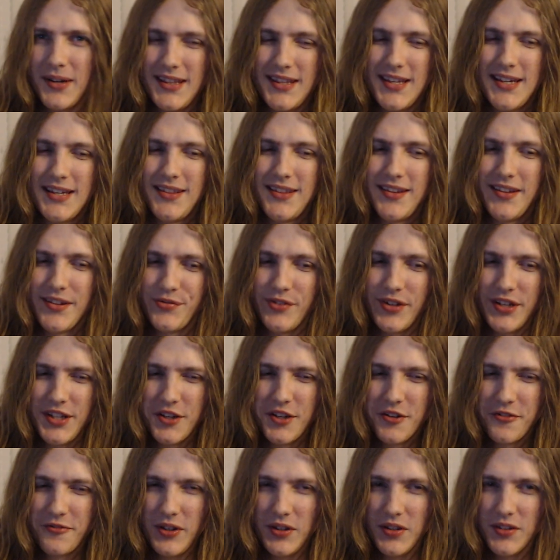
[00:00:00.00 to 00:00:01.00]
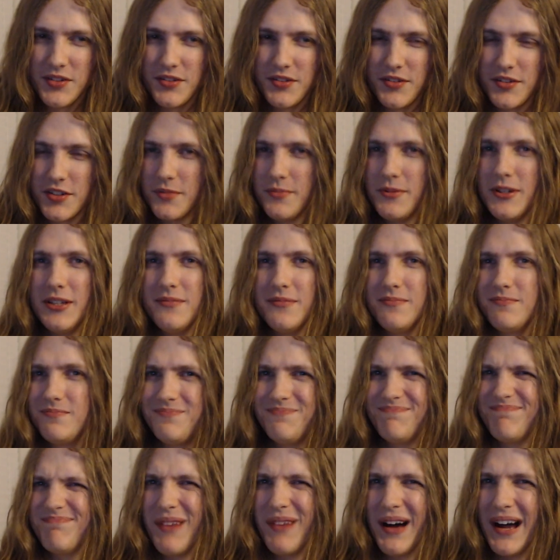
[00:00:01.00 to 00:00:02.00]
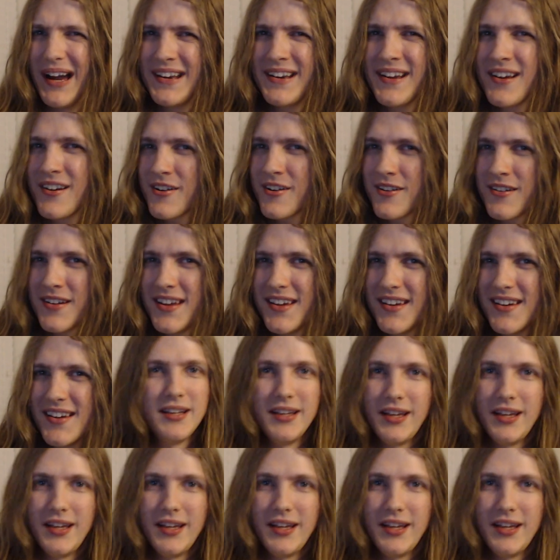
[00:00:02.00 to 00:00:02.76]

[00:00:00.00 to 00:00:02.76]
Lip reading: that this video feels a little bit binary.